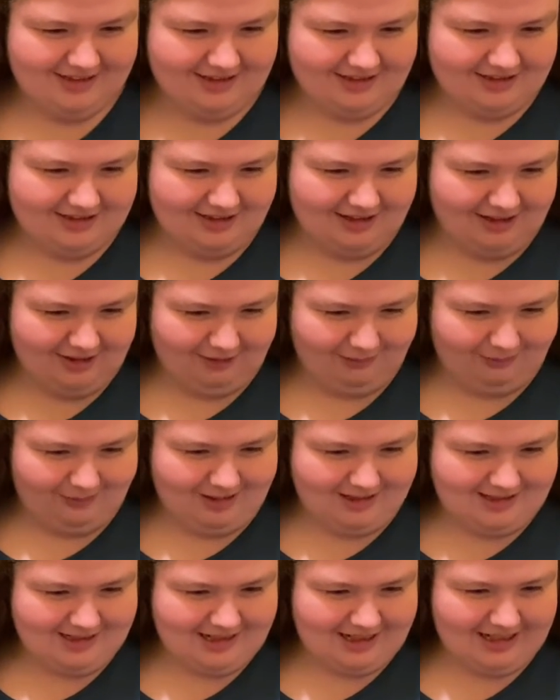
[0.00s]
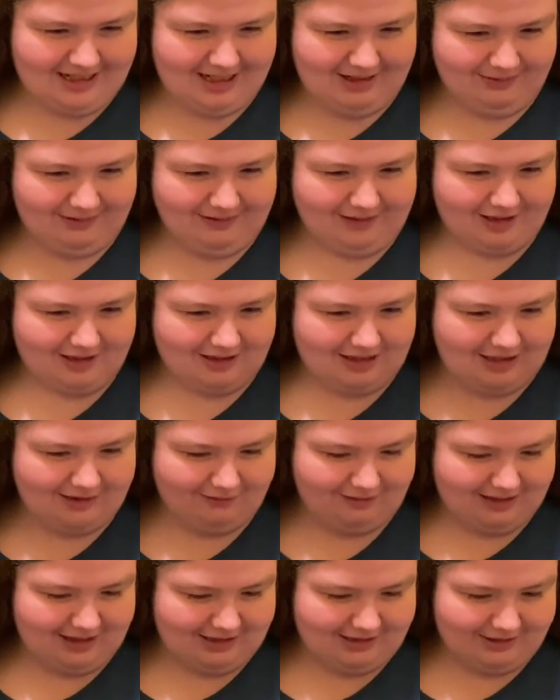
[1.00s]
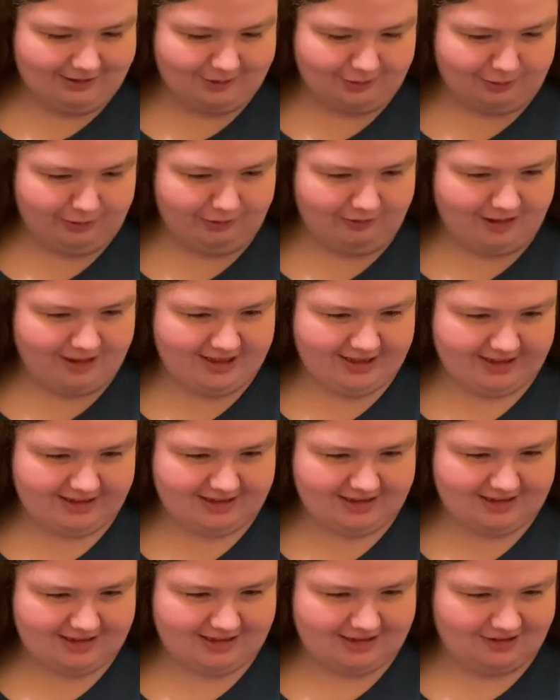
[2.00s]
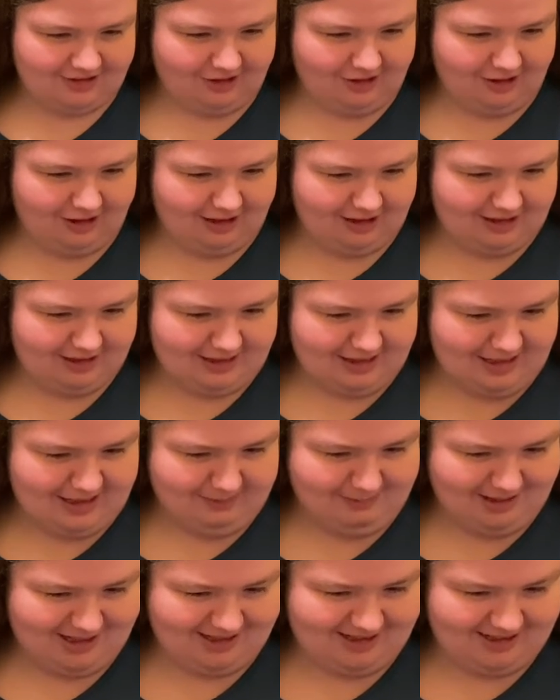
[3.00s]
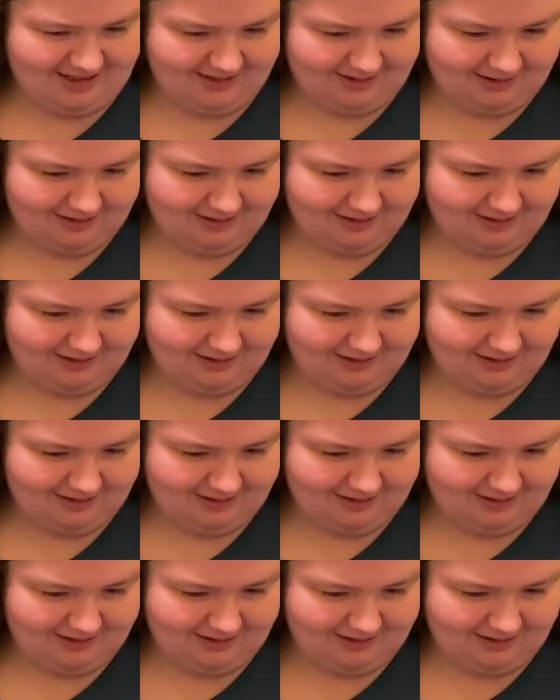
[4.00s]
No, the one time when we were trying to figure out how to do twin readings, Lauren had my deck.